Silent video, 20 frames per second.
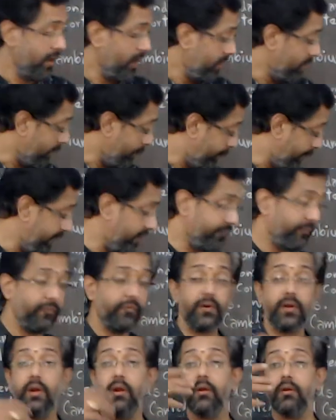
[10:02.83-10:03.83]
the
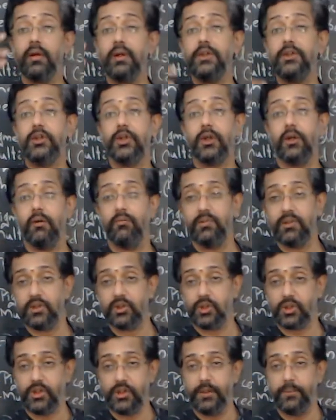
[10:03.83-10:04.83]
peripheral region of the
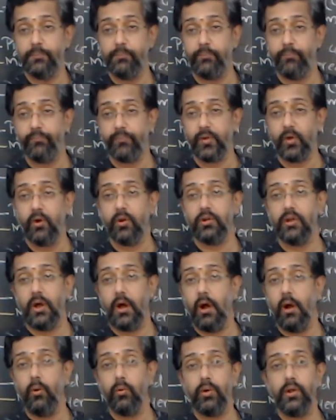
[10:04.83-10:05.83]
stem or the
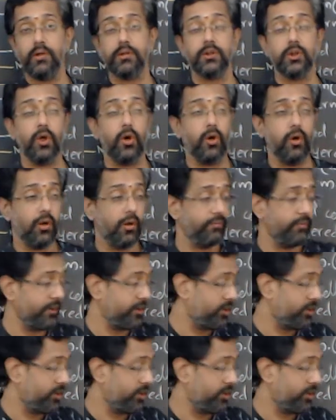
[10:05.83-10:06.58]
outer zone of the